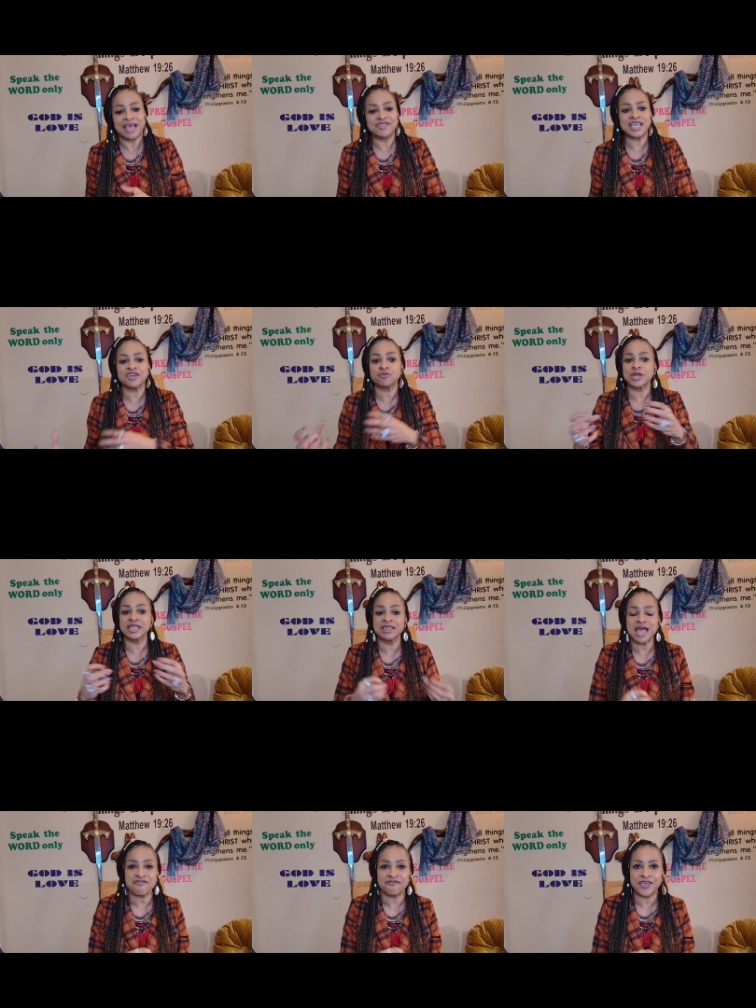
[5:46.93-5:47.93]
And then if we
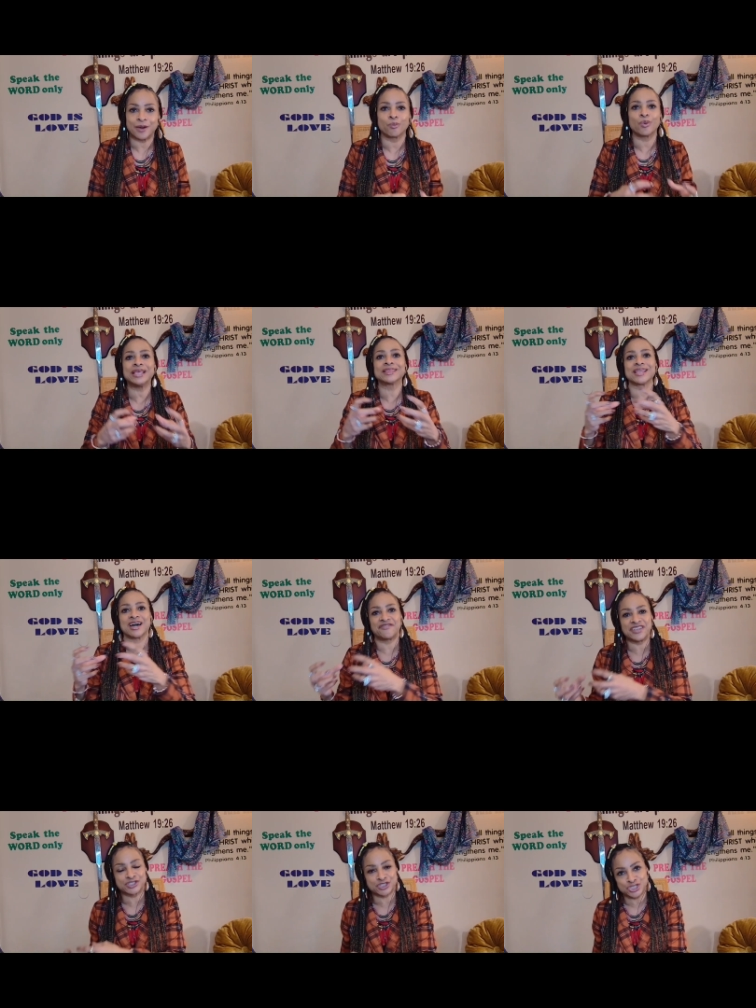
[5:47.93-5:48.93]
love him, we love
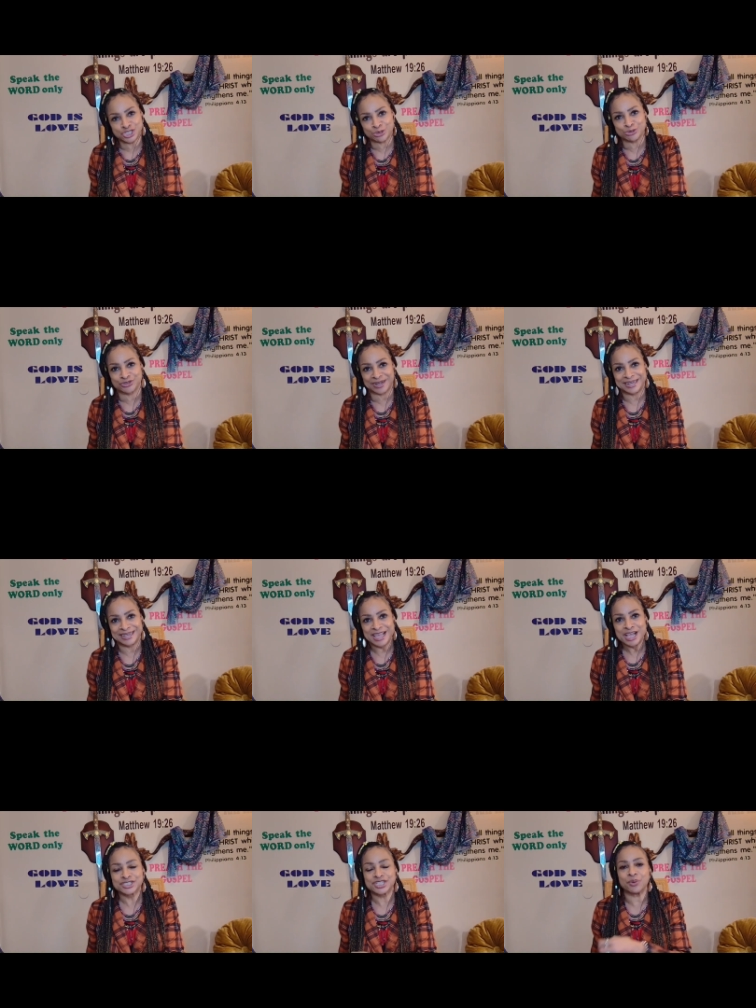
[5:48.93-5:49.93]
his children.
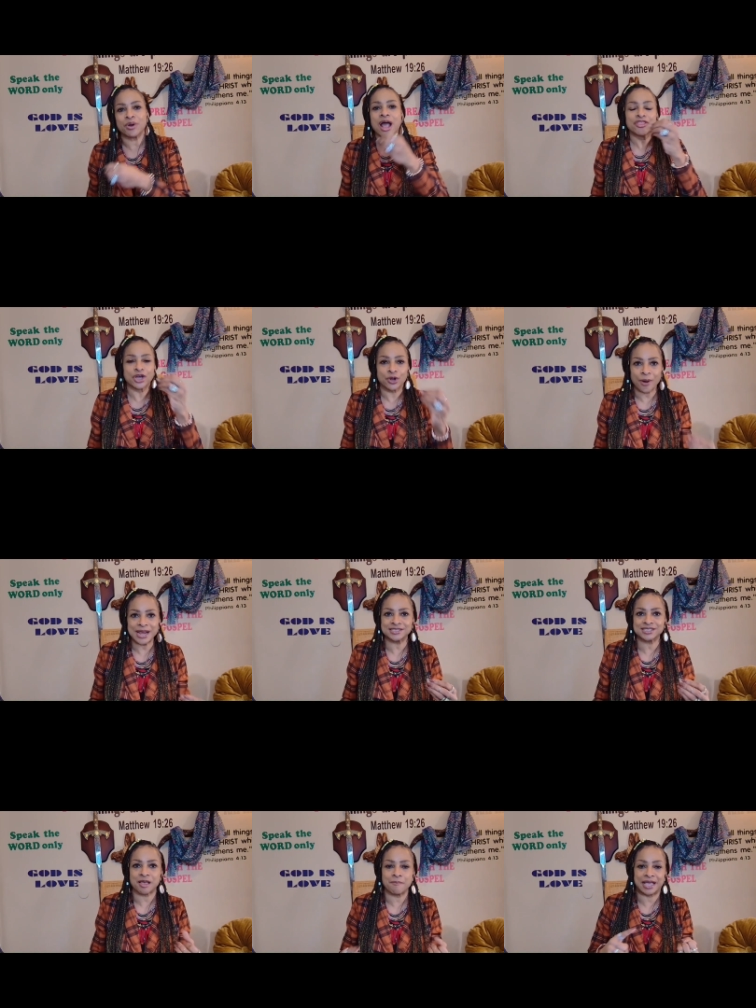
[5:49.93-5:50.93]
So the
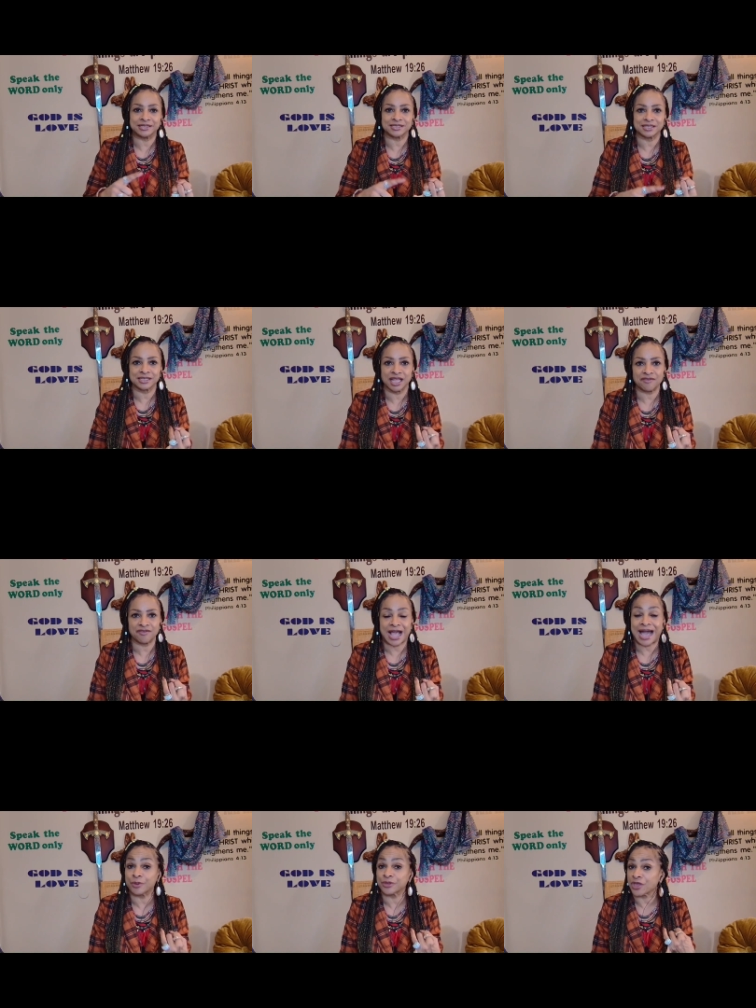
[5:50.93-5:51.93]
greatest commands is love
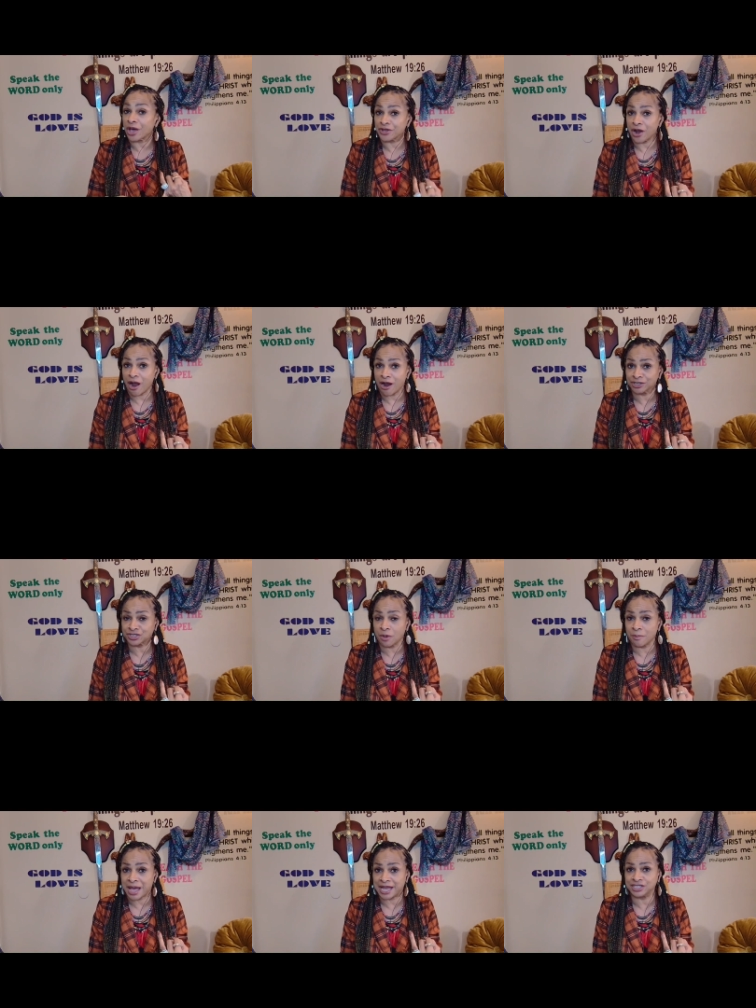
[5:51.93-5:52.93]
God with all your heart,
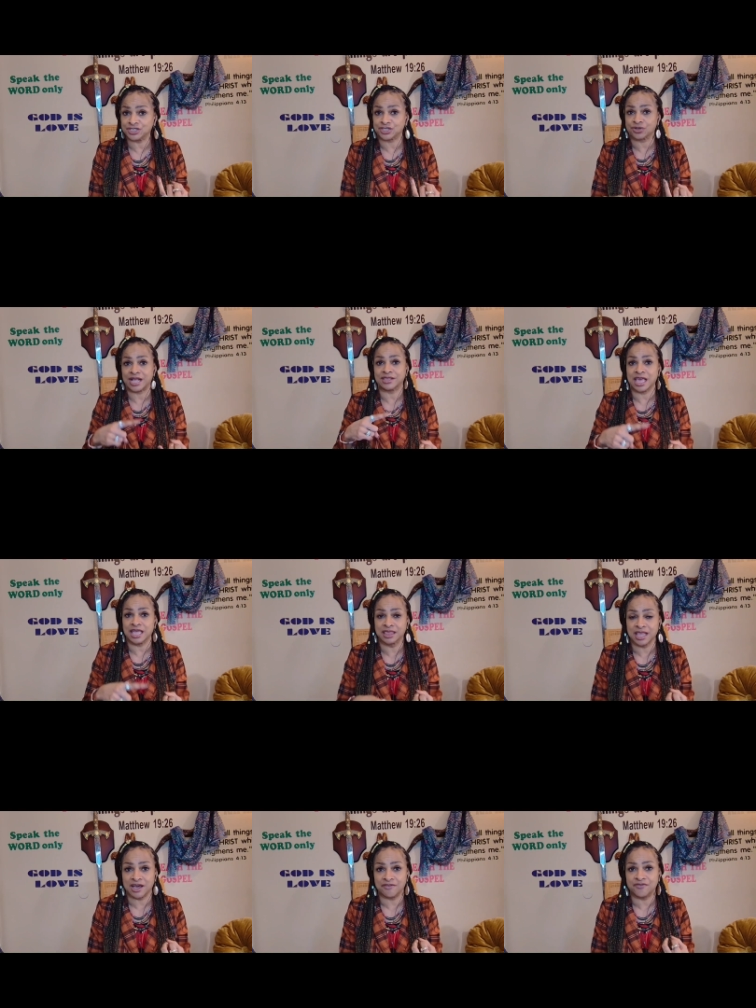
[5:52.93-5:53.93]
soul, mind, and strength,
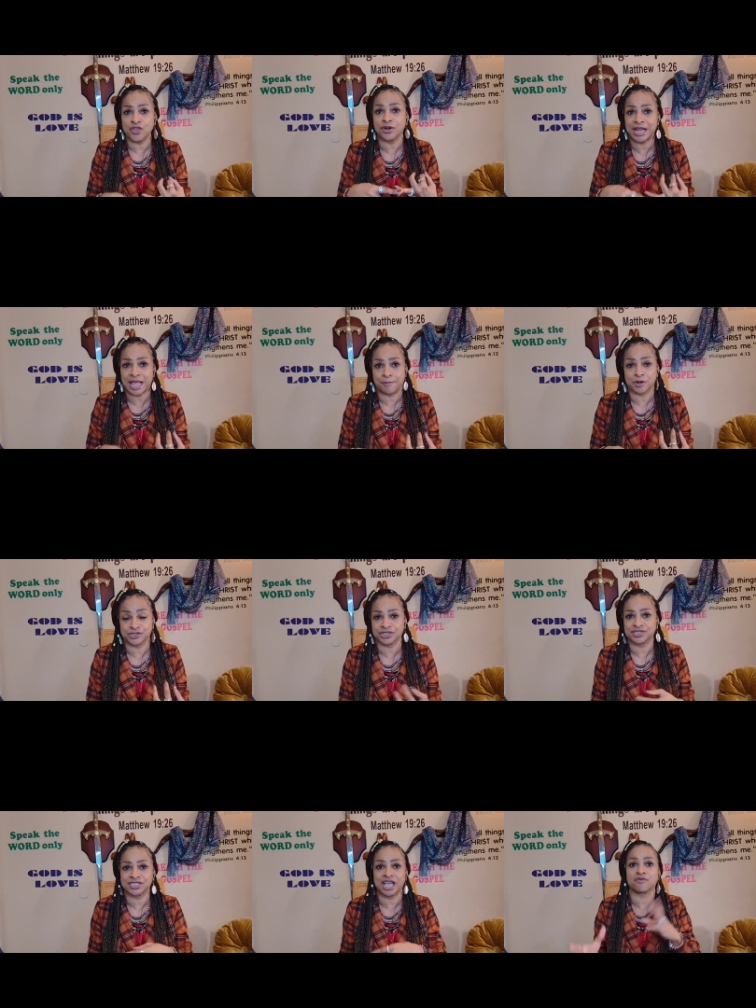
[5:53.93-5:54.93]
and love your neighbor as
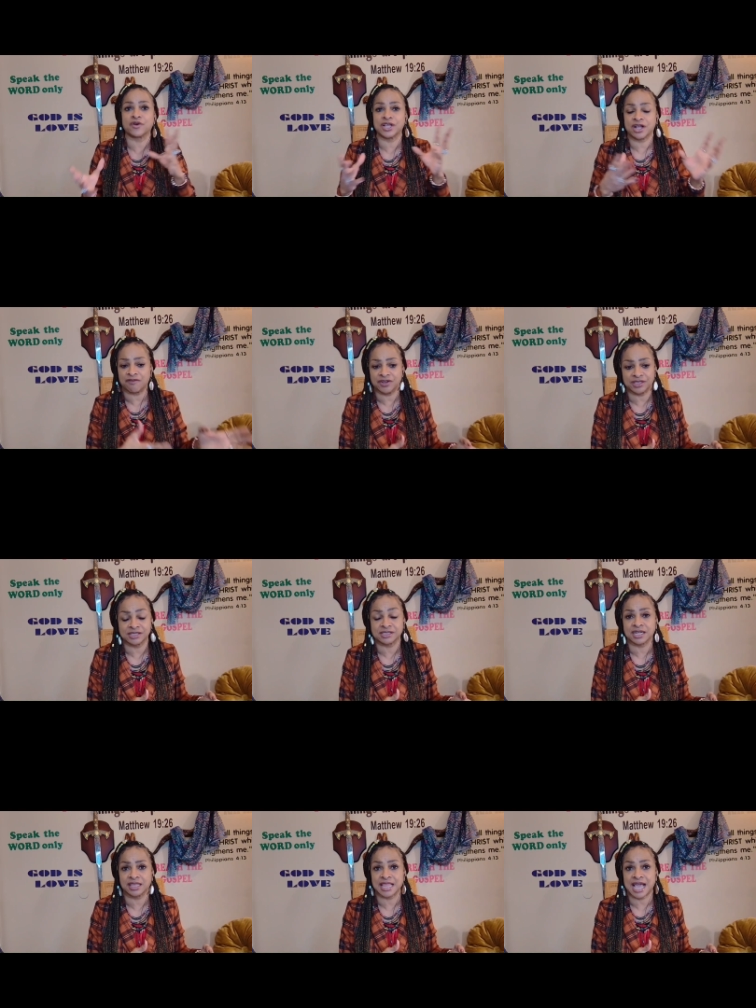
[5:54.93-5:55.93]
yourself. We covered
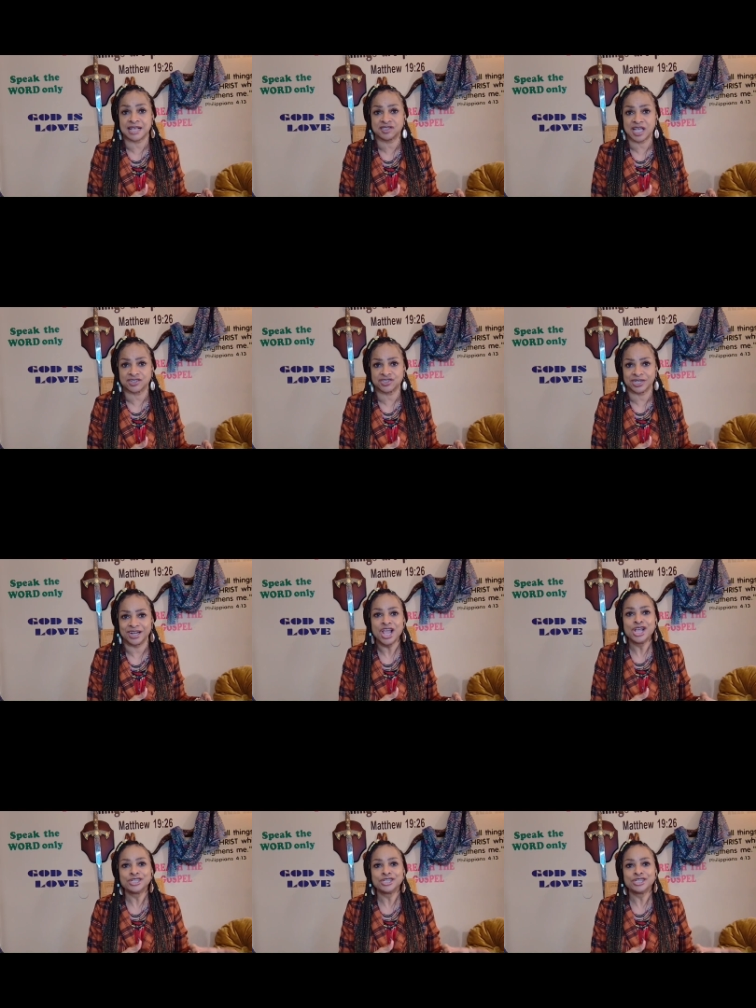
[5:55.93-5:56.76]
this in the last session.